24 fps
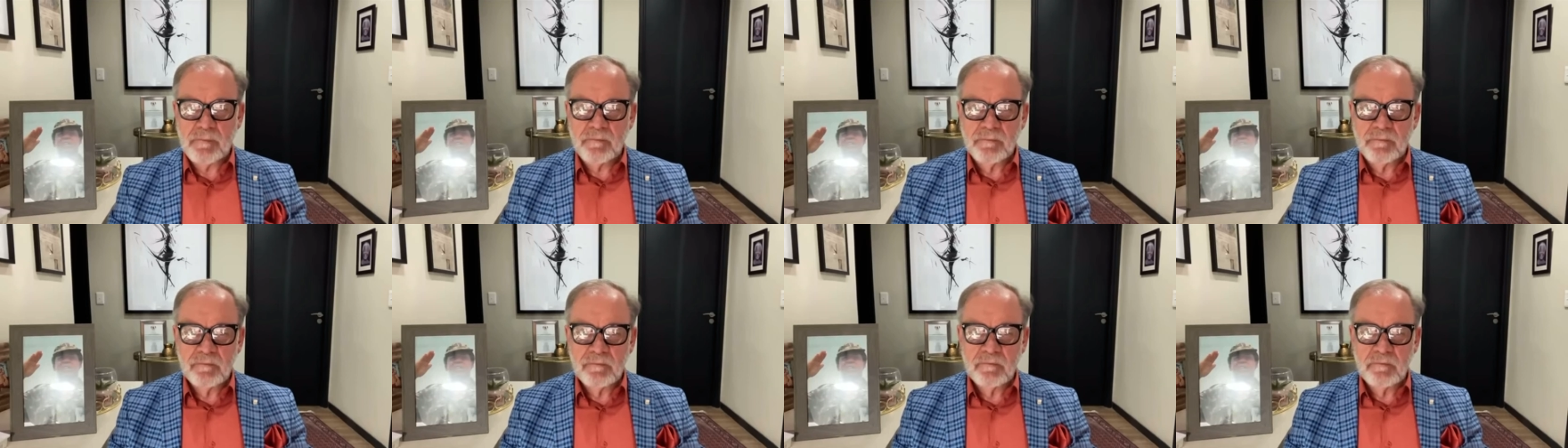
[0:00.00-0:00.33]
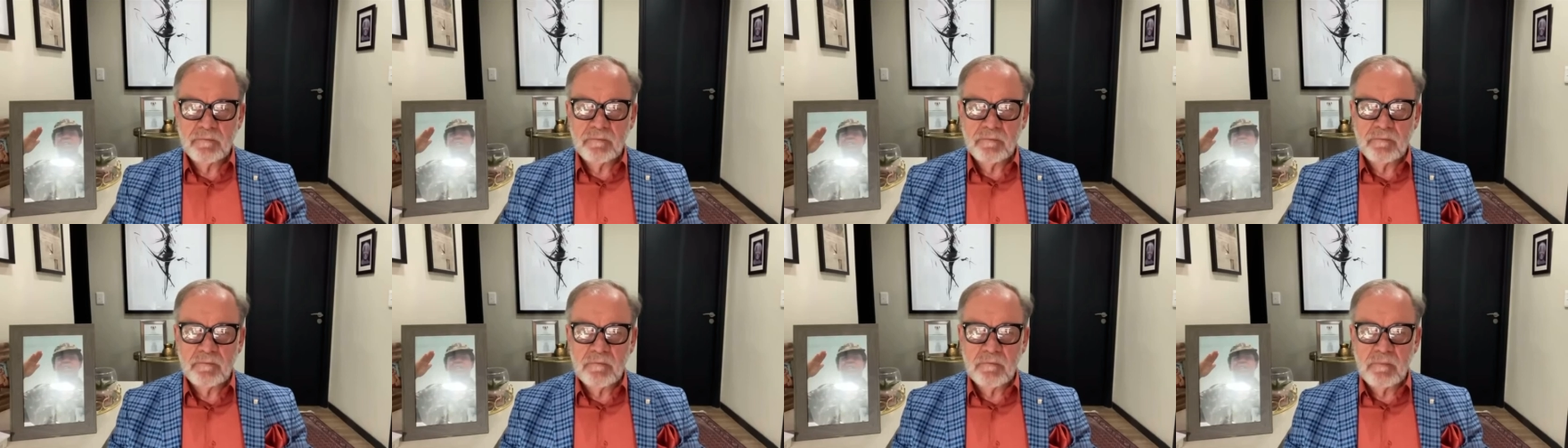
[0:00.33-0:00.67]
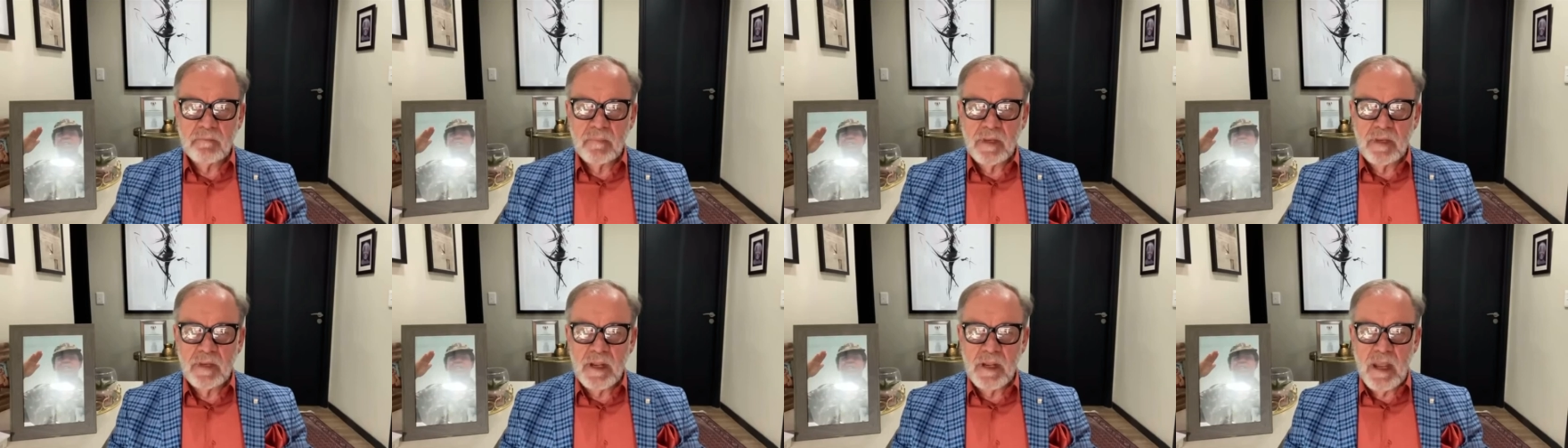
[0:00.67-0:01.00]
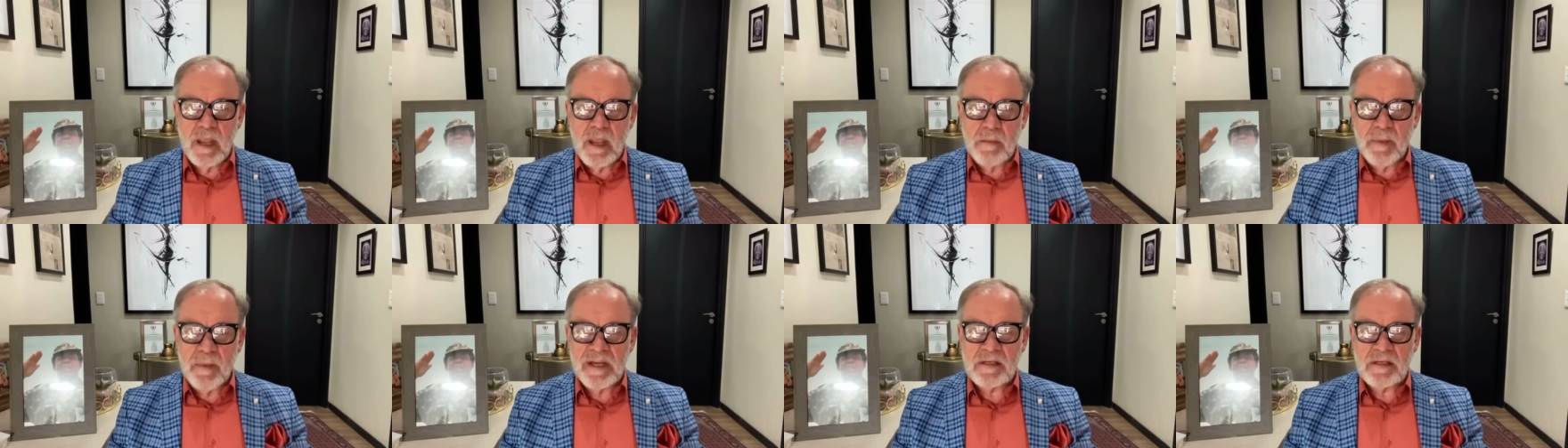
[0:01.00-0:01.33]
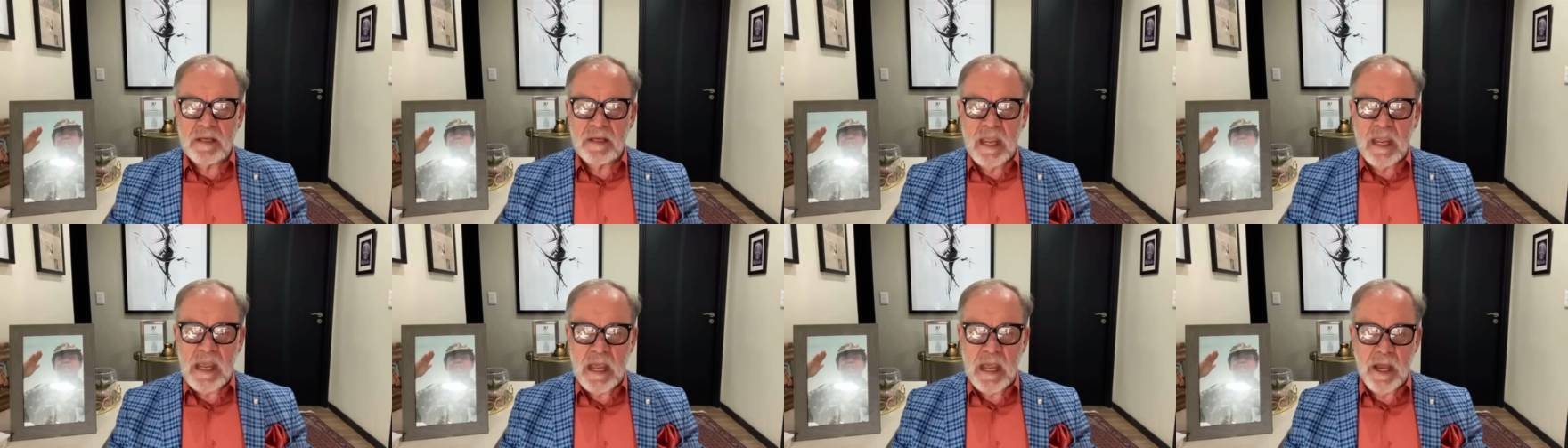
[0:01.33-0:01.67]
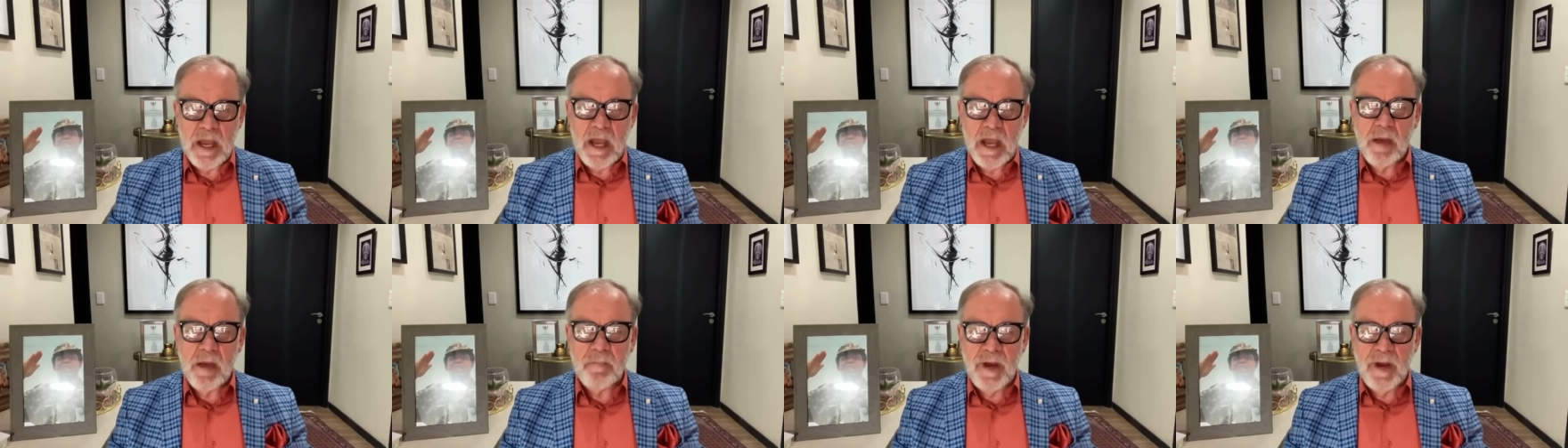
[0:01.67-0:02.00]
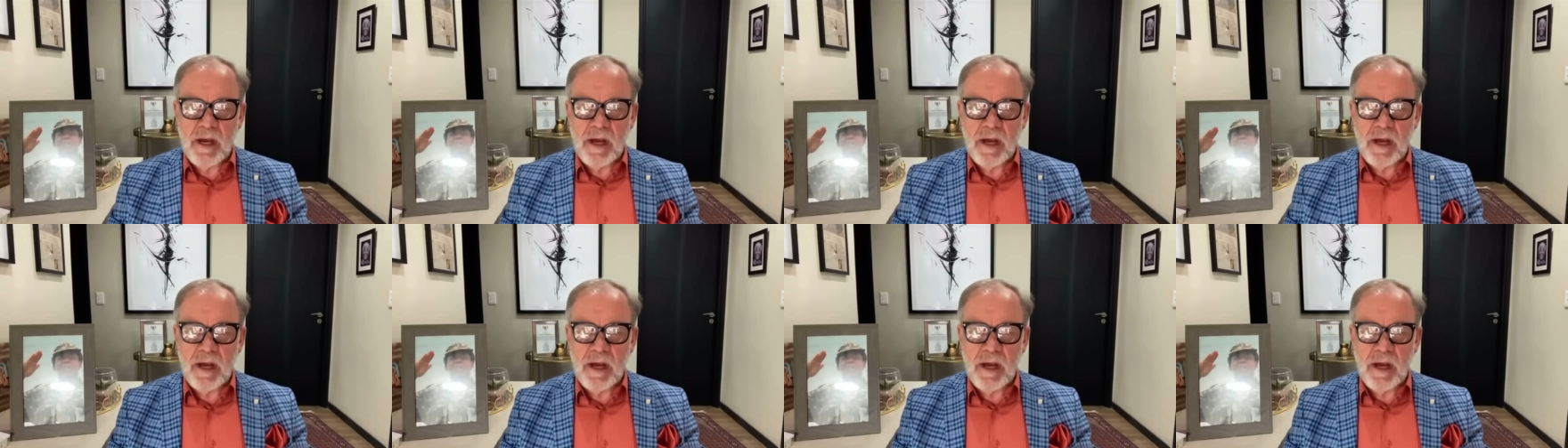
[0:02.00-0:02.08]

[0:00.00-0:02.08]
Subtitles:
the ANC,